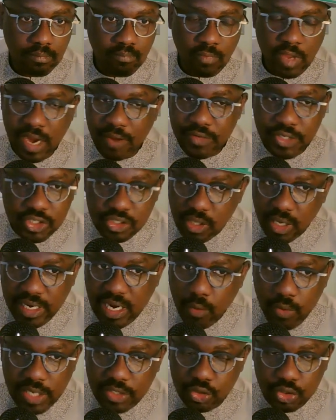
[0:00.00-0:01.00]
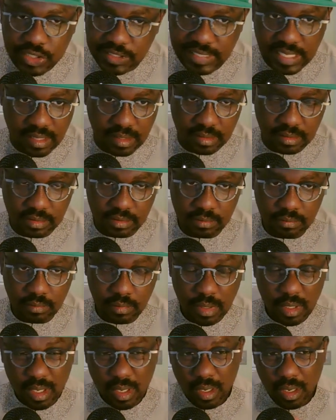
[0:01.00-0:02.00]
There is no other way to say this.
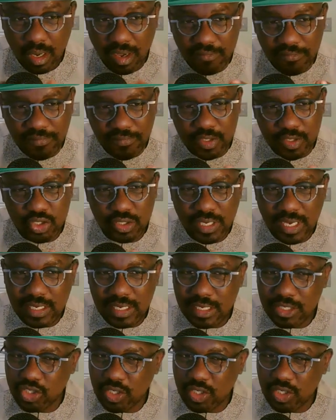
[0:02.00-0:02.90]
Unfortunately,